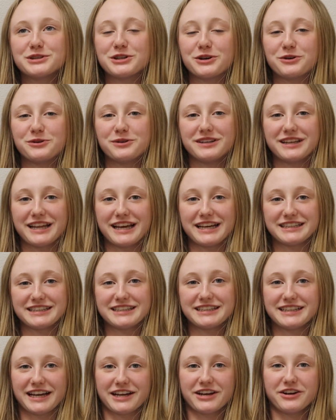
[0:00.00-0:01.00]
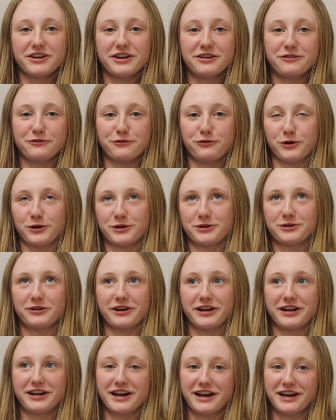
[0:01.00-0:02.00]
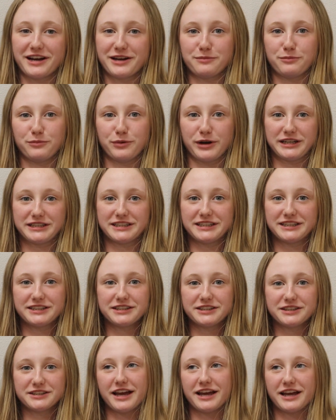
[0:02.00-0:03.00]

so in like second and fourth grade, I had braces